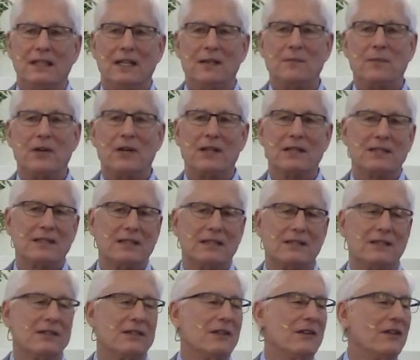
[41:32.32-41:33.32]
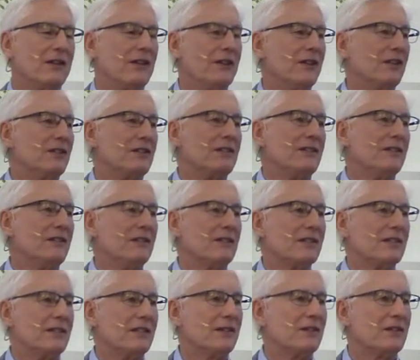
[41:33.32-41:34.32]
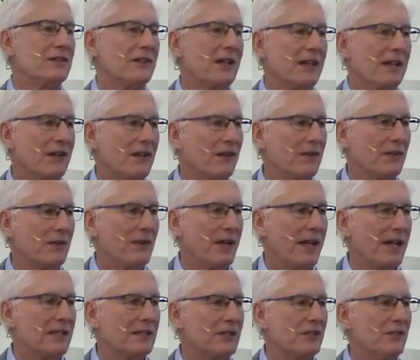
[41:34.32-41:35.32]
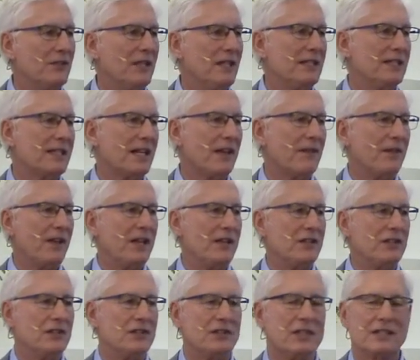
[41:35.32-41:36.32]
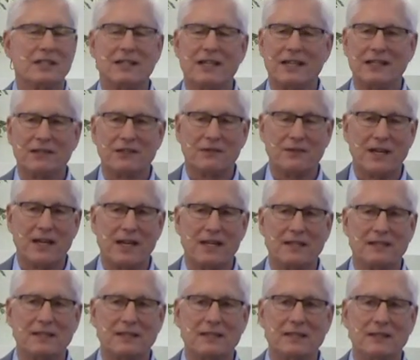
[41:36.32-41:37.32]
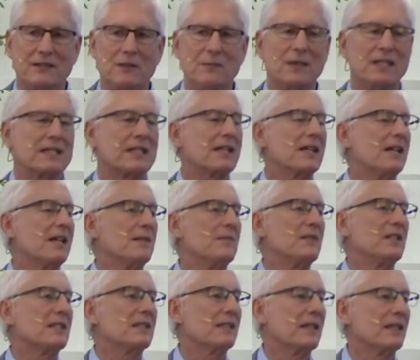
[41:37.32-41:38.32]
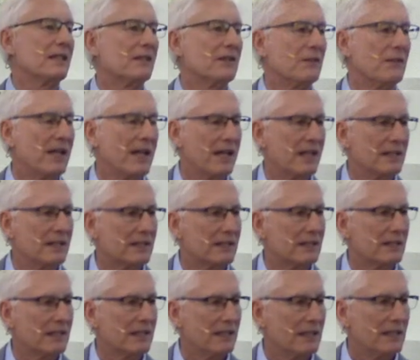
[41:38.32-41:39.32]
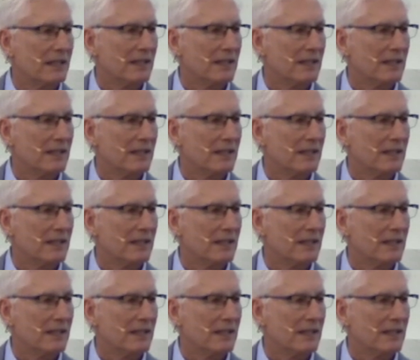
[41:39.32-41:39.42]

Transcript: And Paul is saying, No, no, no, you're, you're sinners right along the rest. You need salvation just like the rest. You must come just like the rest.